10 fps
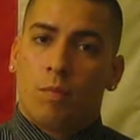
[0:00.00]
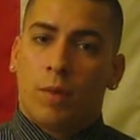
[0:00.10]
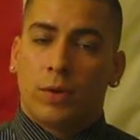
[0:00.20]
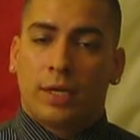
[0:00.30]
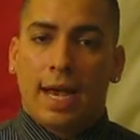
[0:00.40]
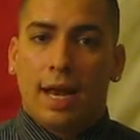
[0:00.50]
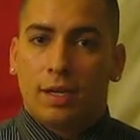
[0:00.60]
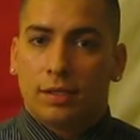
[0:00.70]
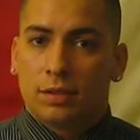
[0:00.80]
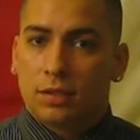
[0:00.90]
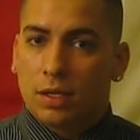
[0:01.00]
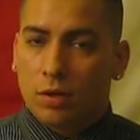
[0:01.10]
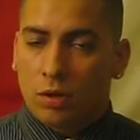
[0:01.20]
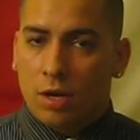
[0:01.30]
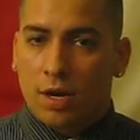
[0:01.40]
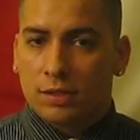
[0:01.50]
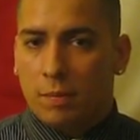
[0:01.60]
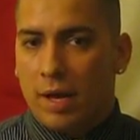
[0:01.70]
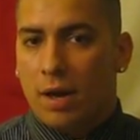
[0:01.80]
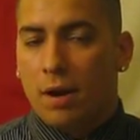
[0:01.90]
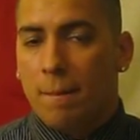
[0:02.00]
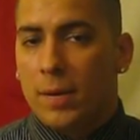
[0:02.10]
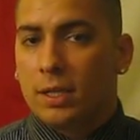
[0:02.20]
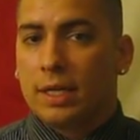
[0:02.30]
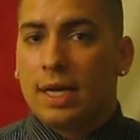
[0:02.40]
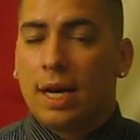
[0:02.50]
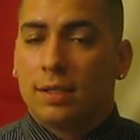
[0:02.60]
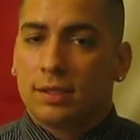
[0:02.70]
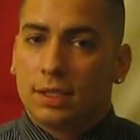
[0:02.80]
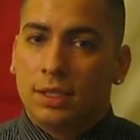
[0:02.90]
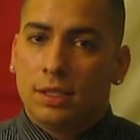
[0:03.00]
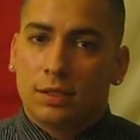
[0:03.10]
both cowlings cost about $1 million each.